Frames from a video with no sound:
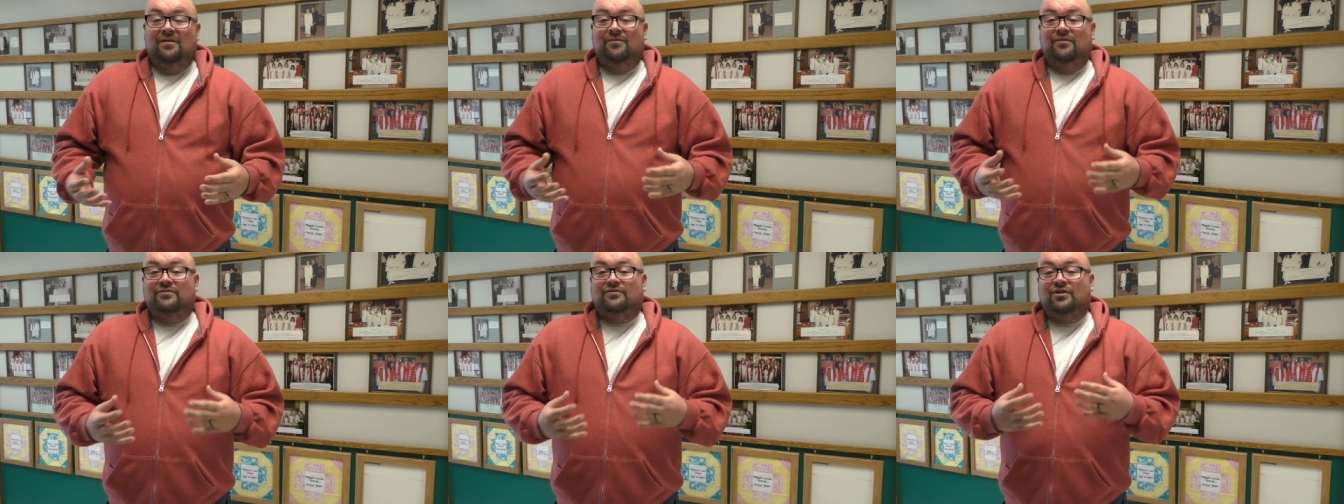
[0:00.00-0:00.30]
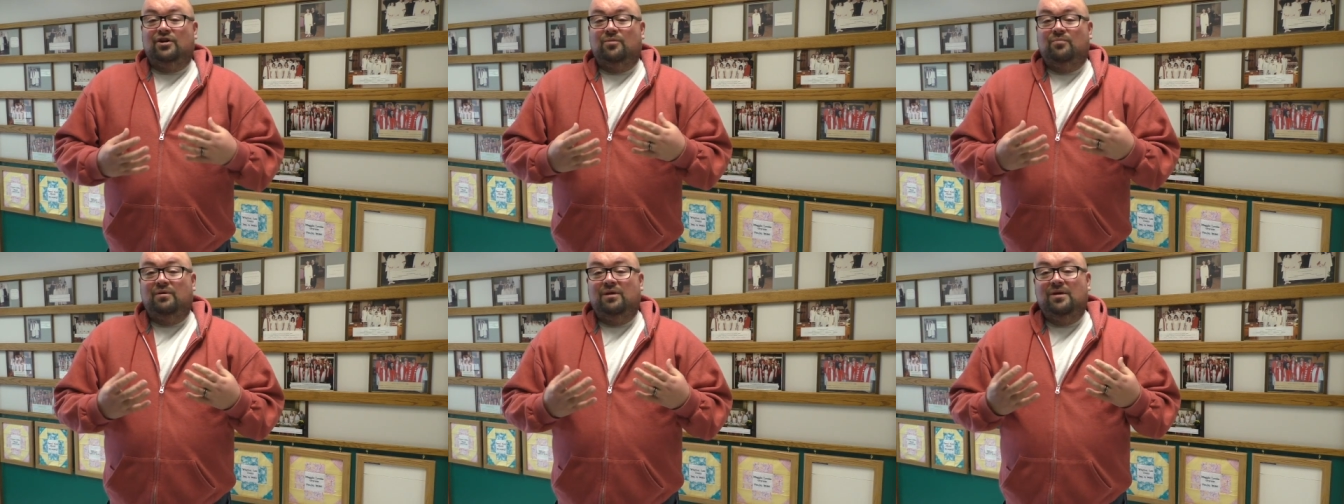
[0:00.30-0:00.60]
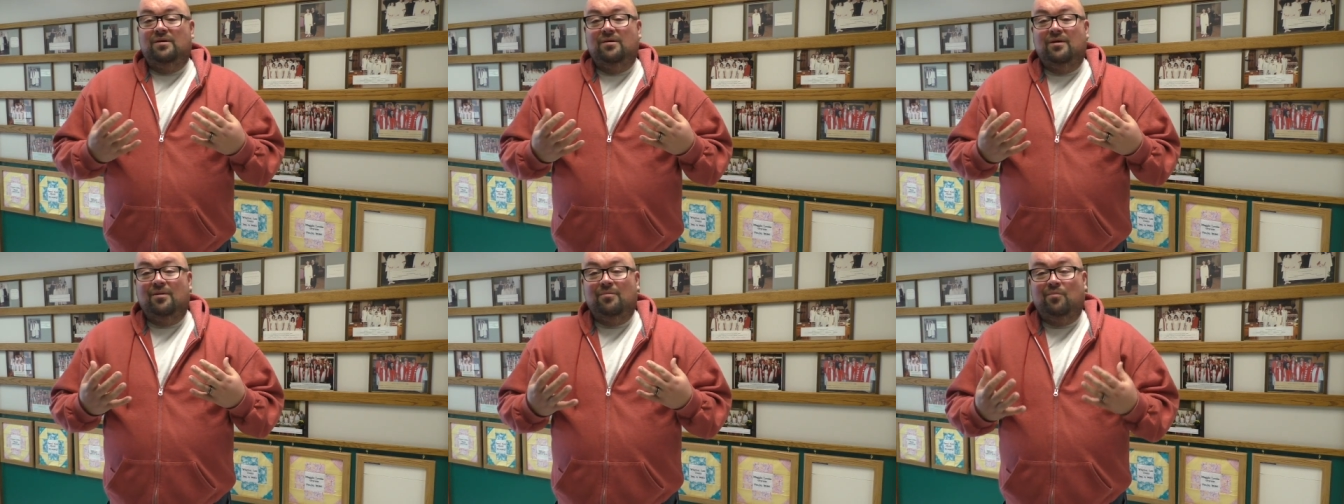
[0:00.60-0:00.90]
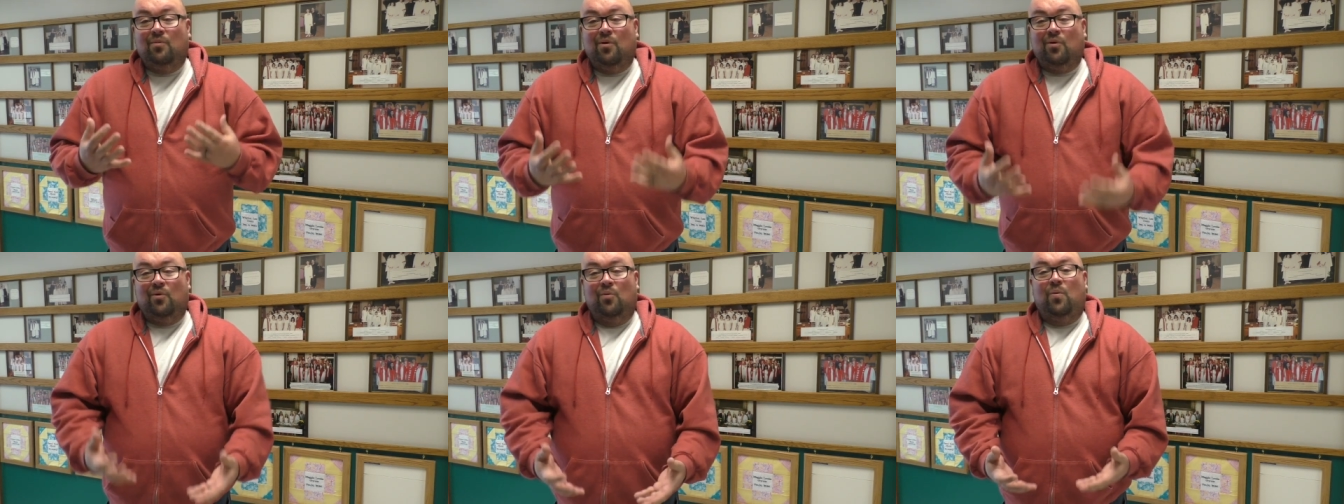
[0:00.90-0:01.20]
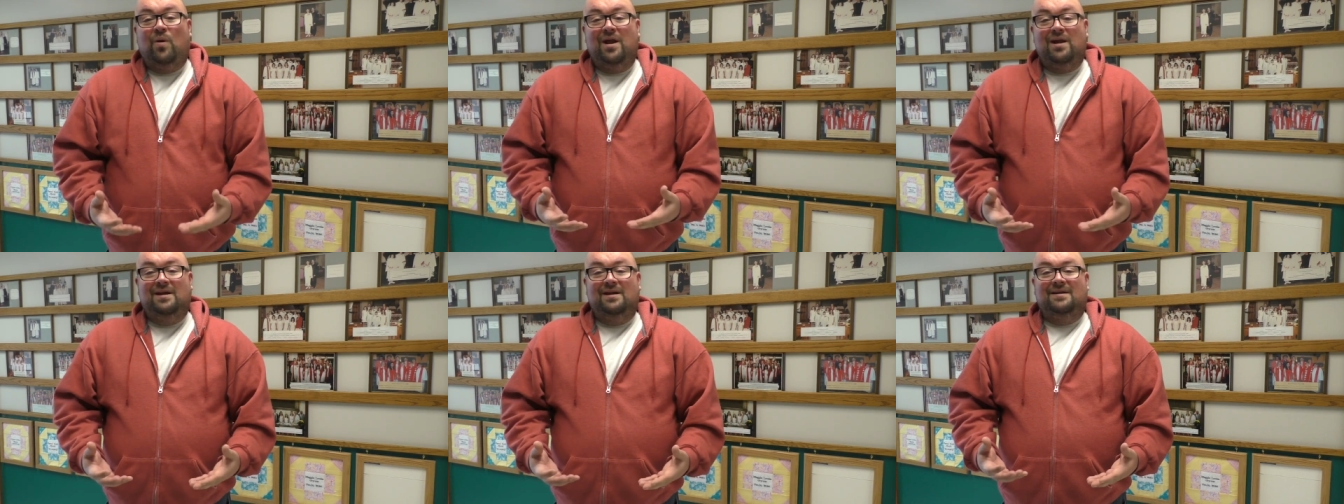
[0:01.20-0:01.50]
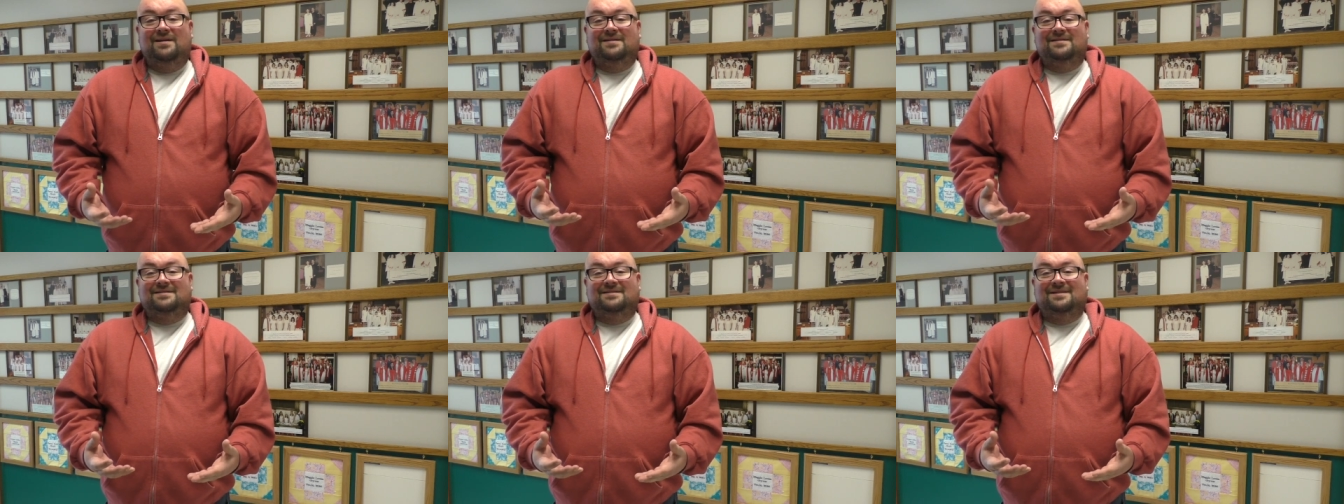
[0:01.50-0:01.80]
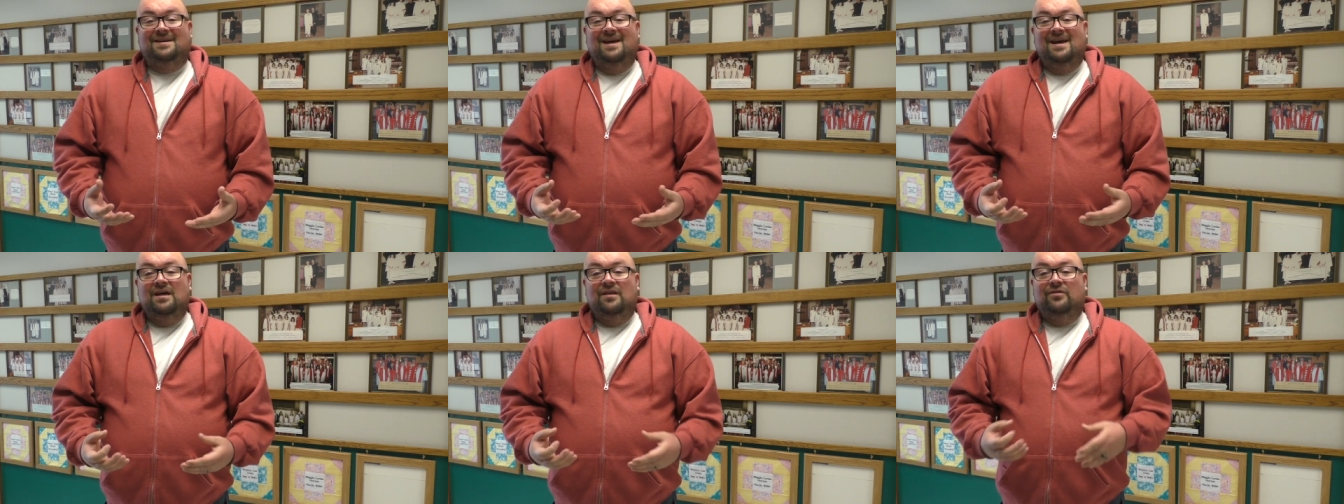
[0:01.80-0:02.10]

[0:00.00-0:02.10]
There's going to be more weddings.